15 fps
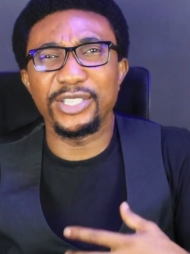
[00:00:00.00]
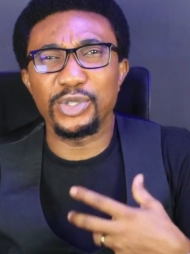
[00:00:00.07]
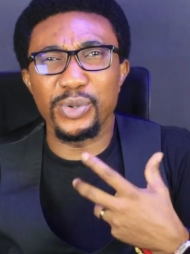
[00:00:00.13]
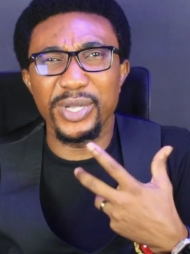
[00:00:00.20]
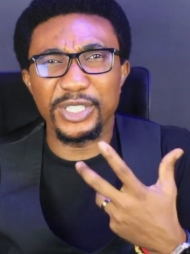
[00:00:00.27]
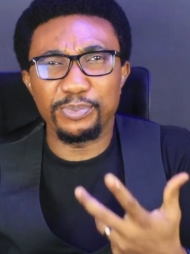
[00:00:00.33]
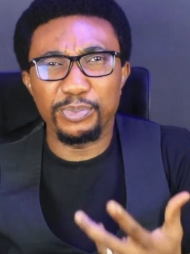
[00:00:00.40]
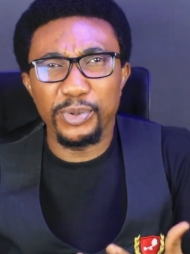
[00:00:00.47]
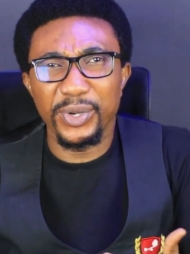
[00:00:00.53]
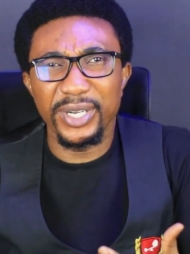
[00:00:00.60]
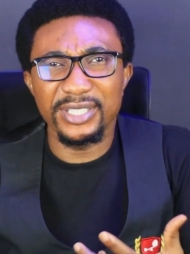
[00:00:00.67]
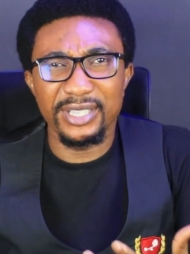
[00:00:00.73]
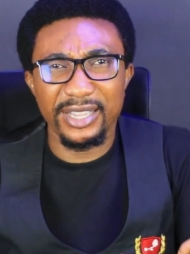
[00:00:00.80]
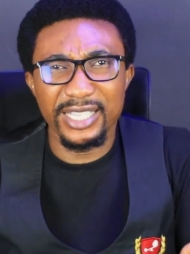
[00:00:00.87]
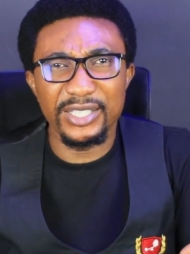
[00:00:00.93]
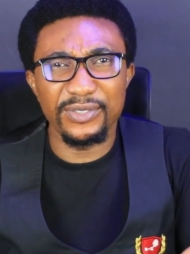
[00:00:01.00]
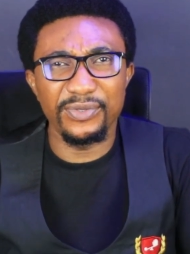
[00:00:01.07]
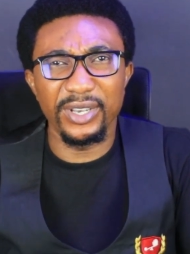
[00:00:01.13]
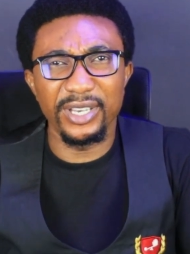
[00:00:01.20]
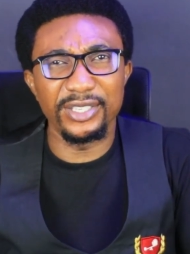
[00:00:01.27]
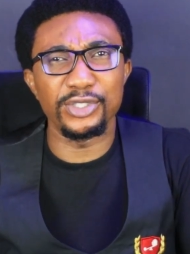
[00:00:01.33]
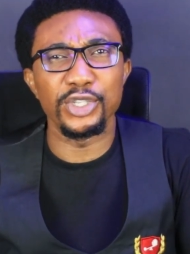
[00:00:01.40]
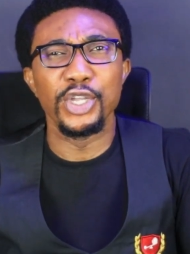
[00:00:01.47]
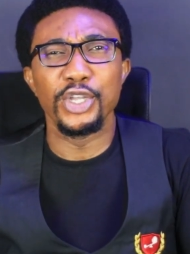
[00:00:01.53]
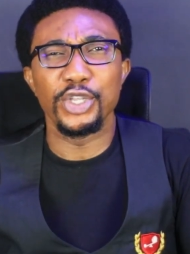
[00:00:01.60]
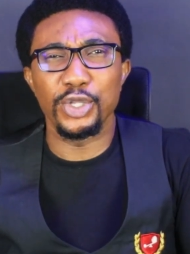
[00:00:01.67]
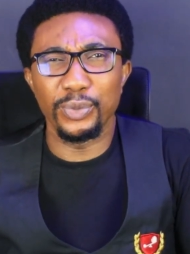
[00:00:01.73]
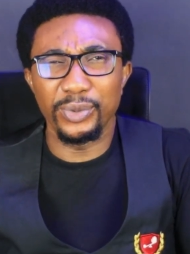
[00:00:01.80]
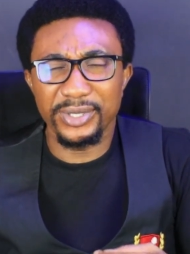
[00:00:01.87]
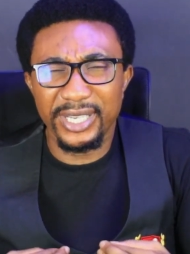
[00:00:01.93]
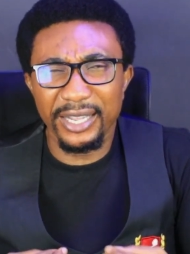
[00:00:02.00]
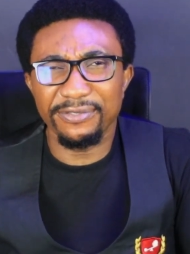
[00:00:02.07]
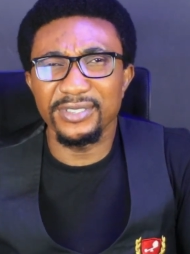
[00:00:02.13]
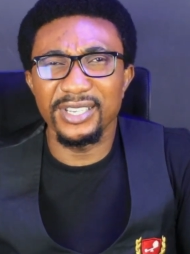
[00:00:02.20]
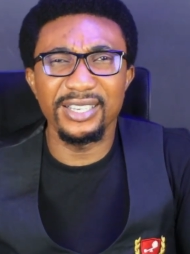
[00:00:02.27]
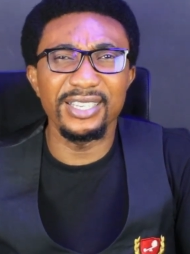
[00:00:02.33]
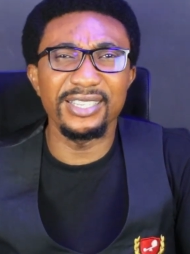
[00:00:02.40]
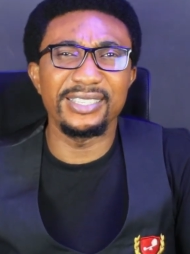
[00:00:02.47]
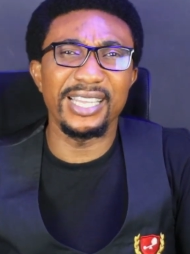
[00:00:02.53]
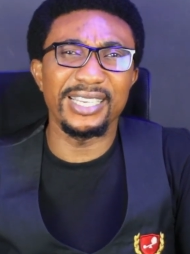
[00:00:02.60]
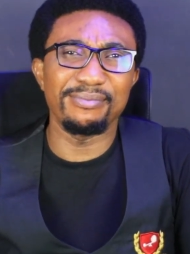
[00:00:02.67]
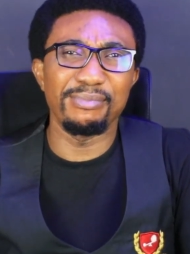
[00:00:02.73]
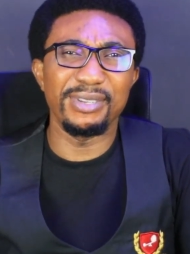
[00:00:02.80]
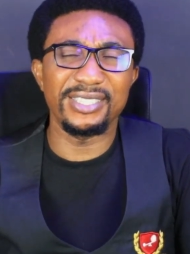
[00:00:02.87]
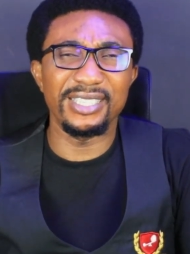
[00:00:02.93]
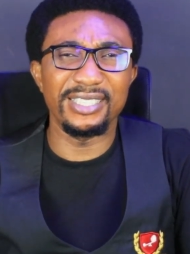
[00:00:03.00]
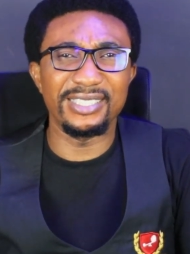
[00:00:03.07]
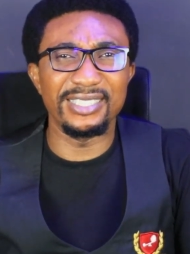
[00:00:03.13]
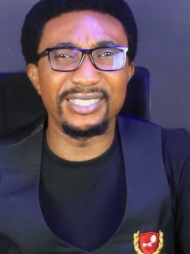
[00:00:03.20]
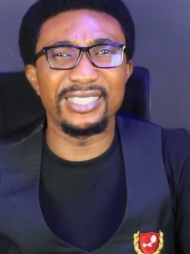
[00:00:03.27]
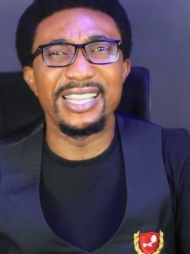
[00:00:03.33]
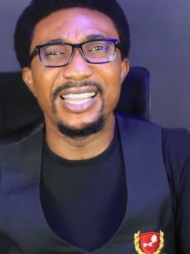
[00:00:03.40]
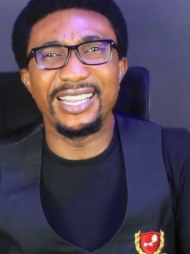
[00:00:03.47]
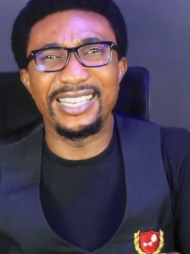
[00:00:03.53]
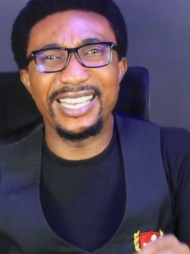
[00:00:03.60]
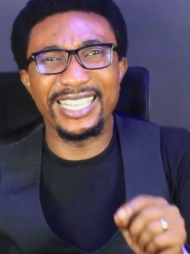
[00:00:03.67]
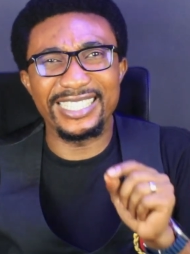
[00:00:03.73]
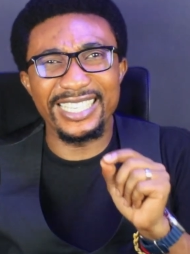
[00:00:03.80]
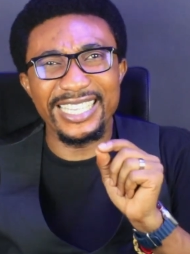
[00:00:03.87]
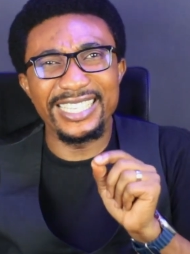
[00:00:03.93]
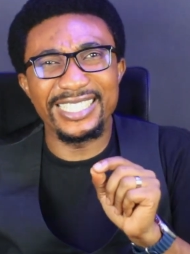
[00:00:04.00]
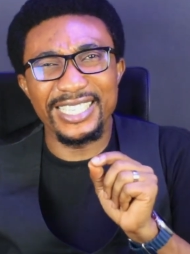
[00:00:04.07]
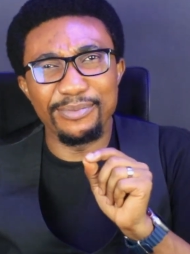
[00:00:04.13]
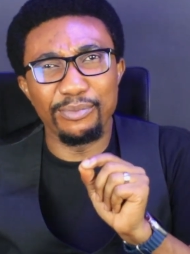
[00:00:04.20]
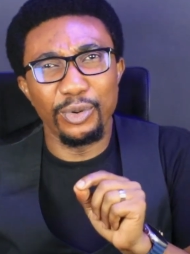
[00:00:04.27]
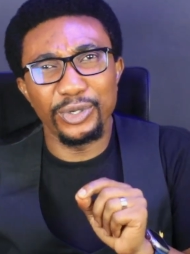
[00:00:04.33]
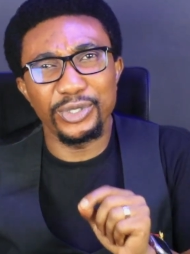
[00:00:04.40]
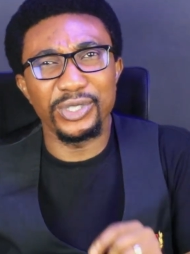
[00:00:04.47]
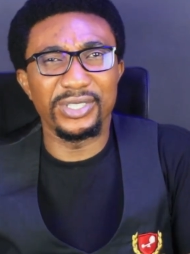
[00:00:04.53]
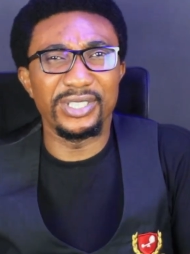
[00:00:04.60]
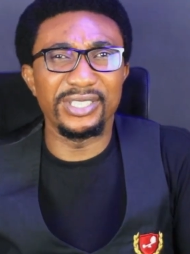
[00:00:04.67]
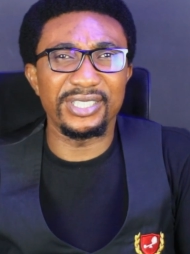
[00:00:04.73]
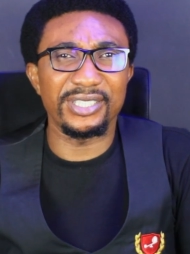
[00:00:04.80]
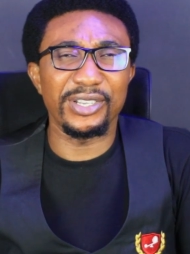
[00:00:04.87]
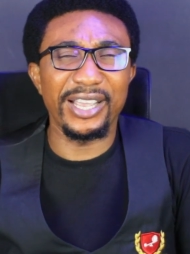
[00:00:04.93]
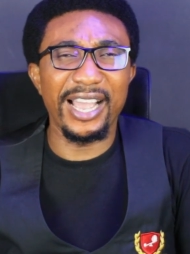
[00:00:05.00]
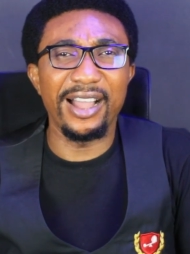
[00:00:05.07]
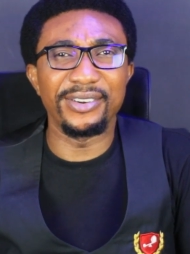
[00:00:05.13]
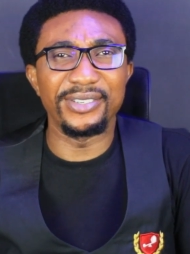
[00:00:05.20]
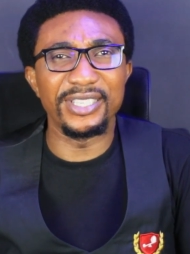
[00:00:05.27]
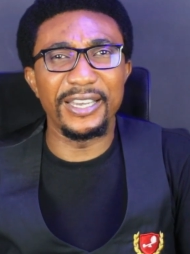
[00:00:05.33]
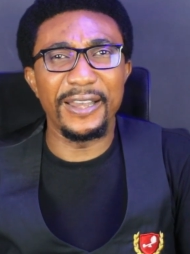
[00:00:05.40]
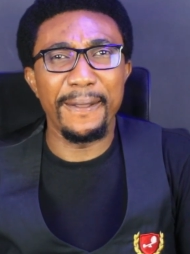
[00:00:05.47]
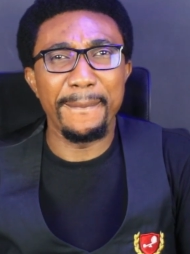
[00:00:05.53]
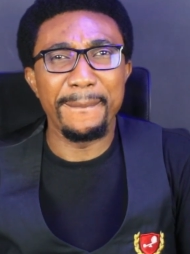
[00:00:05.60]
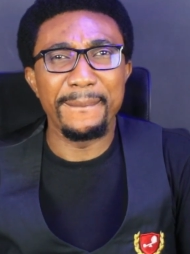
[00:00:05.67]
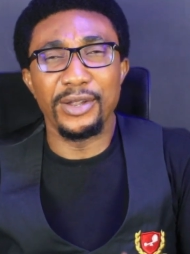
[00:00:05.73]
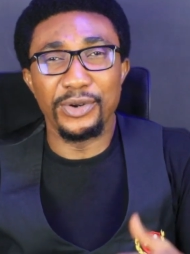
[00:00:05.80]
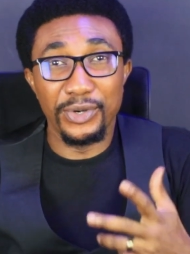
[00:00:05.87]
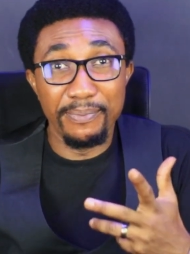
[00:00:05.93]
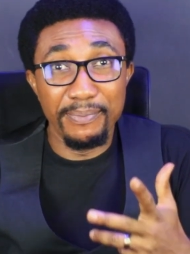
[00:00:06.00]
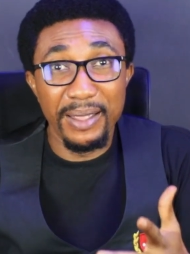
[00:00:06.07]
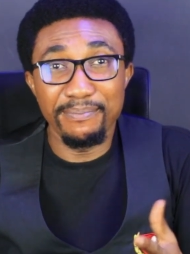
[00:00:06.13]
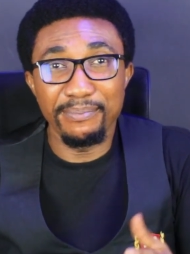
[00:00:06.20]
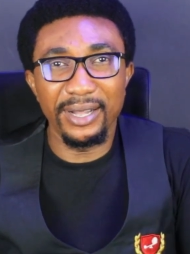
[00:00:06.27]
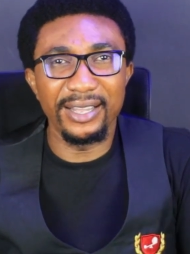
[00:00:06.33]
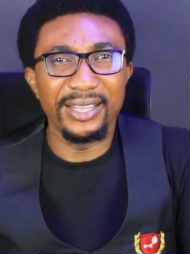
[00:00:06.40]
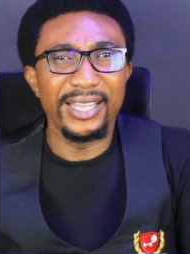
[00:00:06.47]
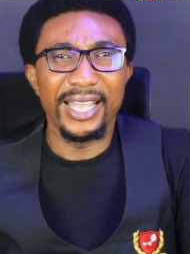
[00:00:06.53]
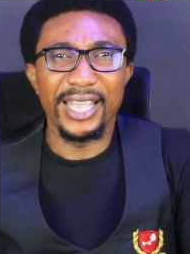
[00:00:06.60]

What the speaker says: as you experience these feelings, you will definitely get messages that each emotion is carrying. Remember,